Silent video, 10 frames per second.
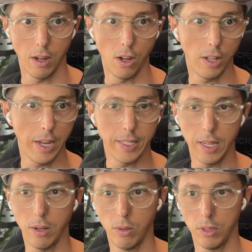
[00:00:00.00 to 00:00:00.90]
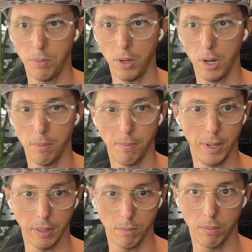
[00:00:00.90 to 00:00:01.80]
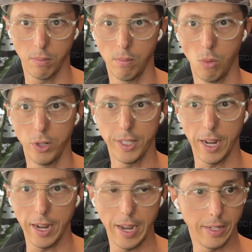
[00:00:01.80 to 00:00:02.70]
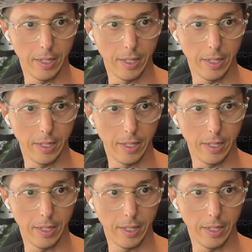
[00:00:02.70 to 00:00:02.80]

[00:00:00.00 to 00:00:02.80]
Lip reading: all I did was put up like Muay Thai